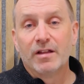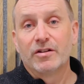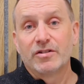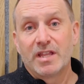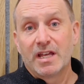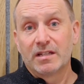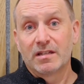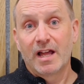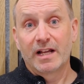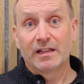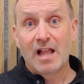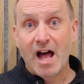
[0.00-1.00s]
There's things
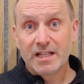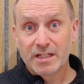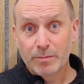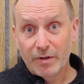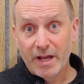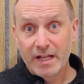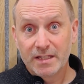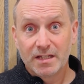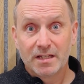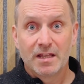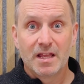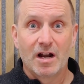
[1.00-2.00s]
like lot
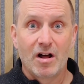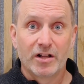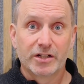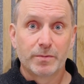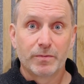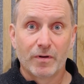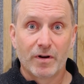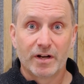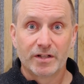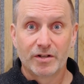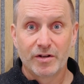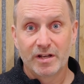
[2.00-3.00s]
splits that I'll explore.
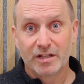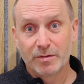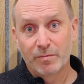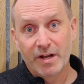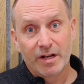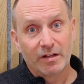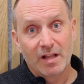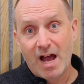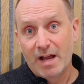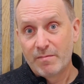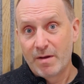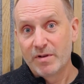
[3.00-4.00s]
So you can split your
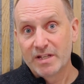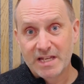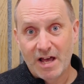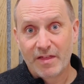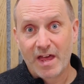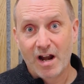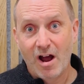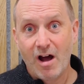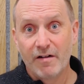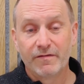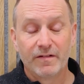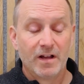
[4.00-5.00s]
lot and maybe sell that
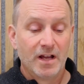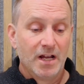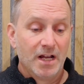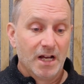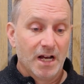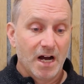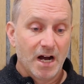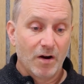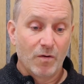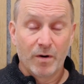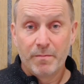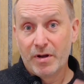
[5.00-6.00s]
off,
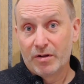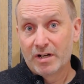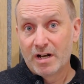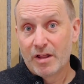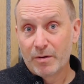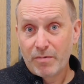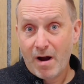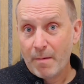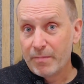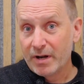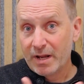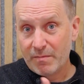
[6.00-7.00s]
or build another
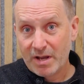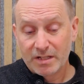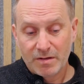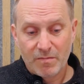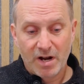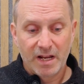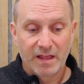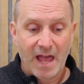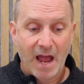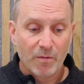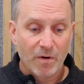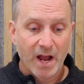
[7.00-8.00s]
property and make some money
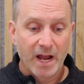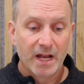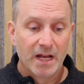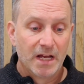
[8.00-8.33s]
that way.